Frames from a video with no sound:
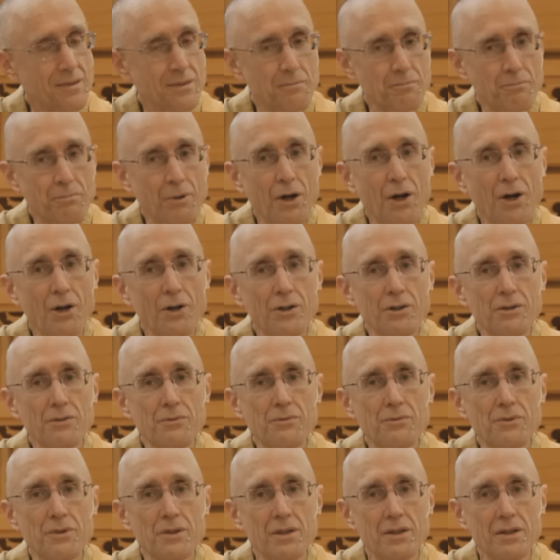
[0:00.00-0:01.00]
Part of
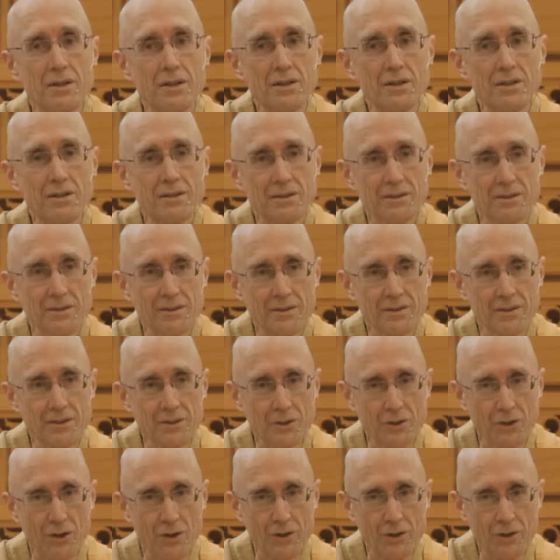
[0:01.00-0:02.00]
the
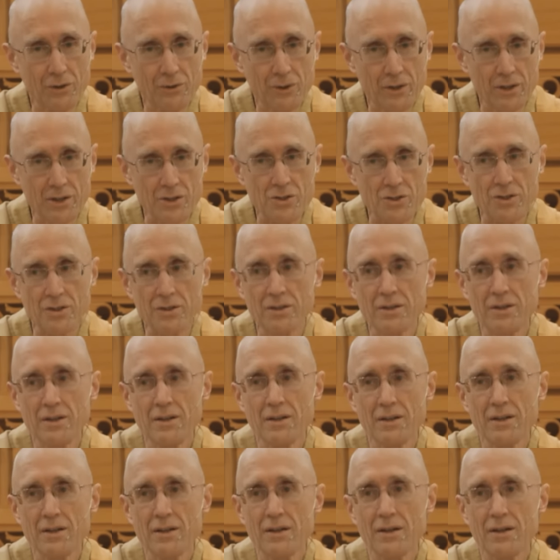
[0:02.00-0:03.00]
inauguration
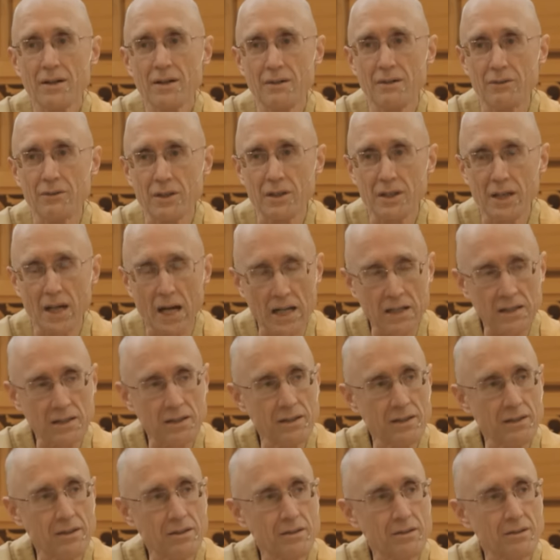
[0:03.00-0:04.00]
of a
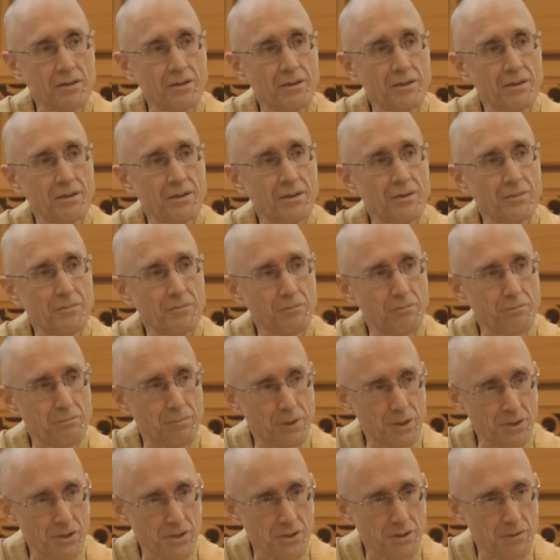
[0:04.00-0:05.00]
Catholic
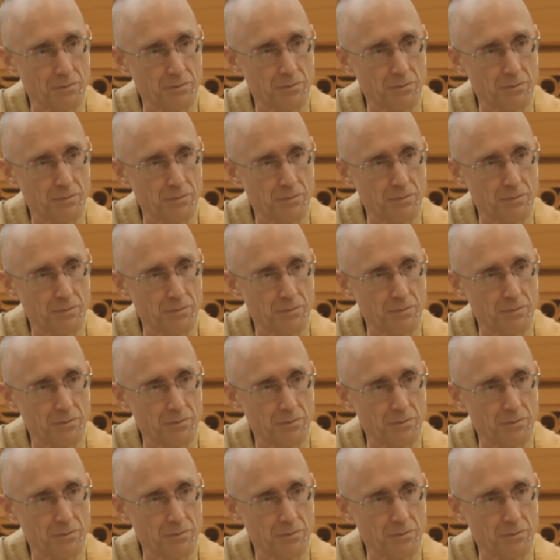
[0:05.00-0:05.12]
bishop